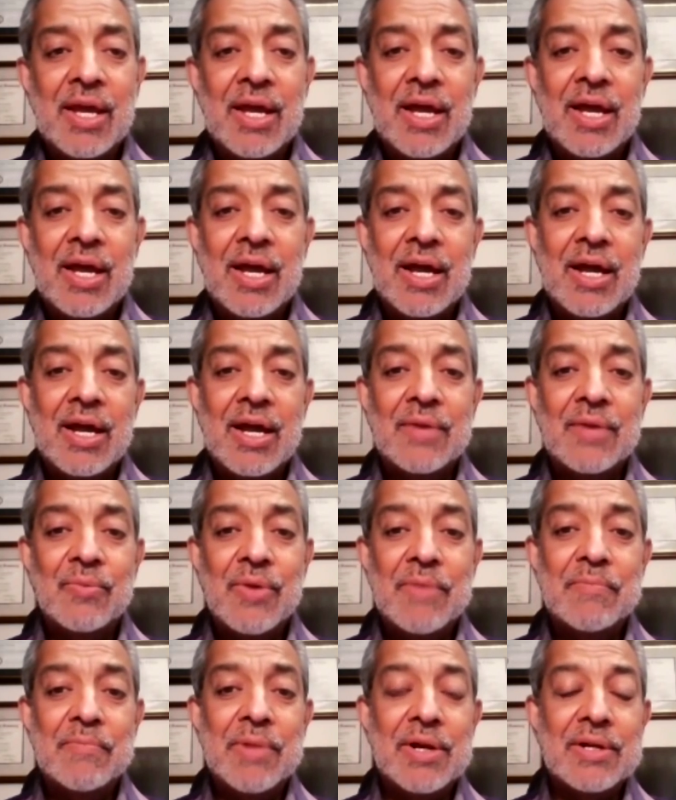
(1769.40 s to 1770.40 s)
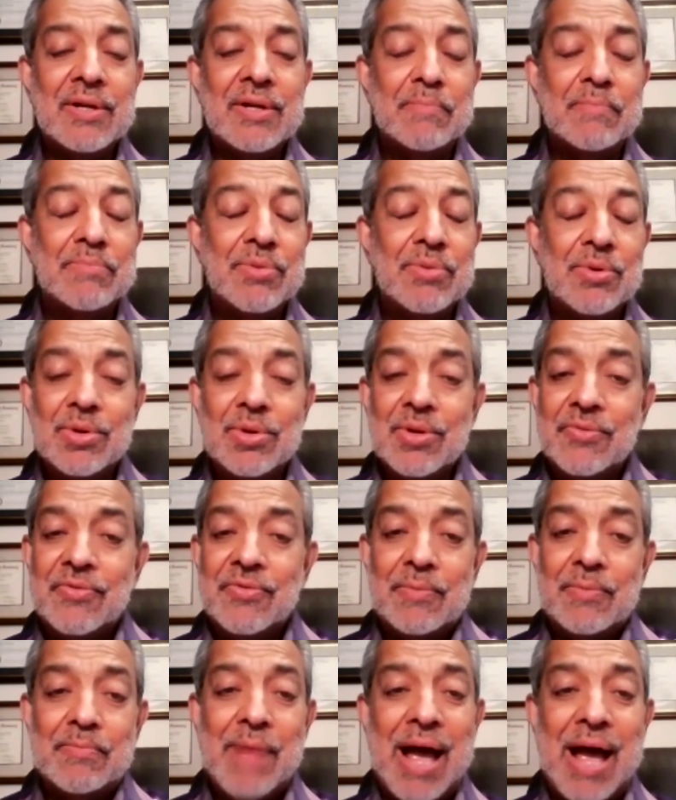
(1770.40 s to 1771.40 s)
And we built a
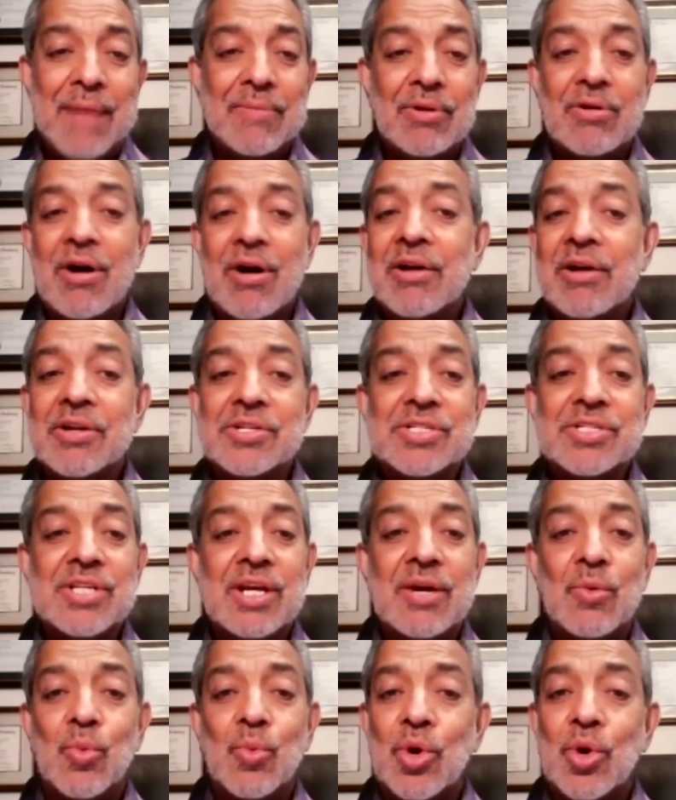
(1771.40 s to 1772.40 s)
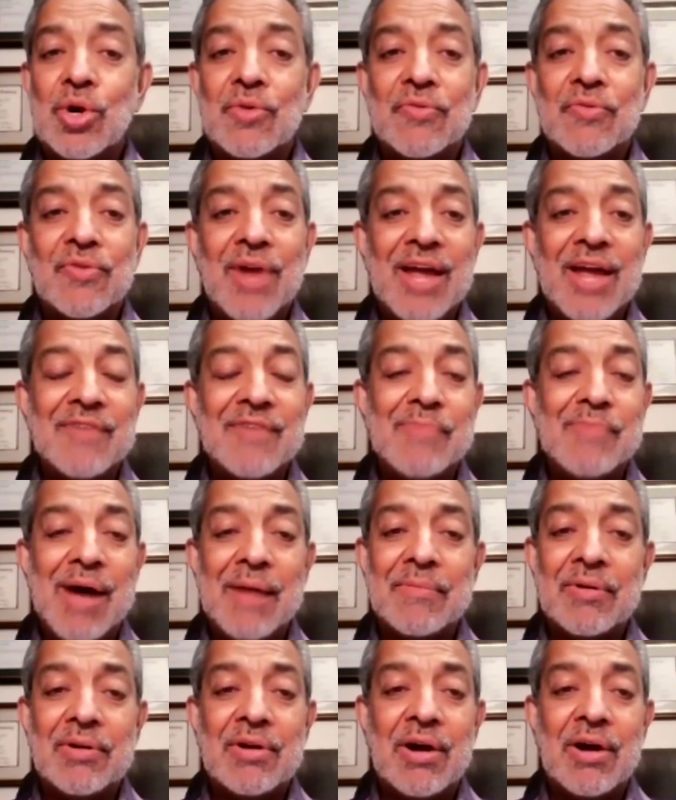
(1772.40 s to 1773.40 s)
beautiful Bible college there, Word of Life
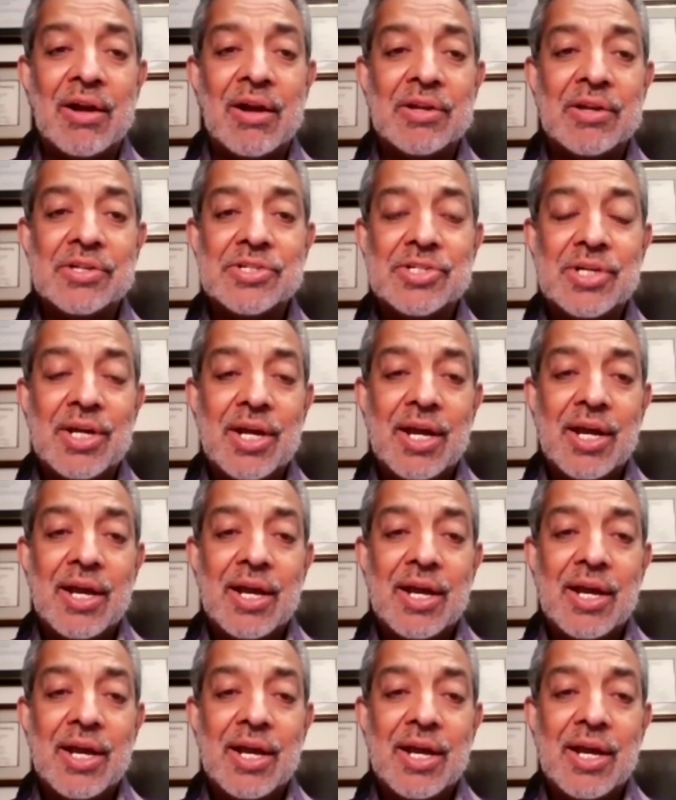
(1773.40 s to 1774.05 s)
Bible College,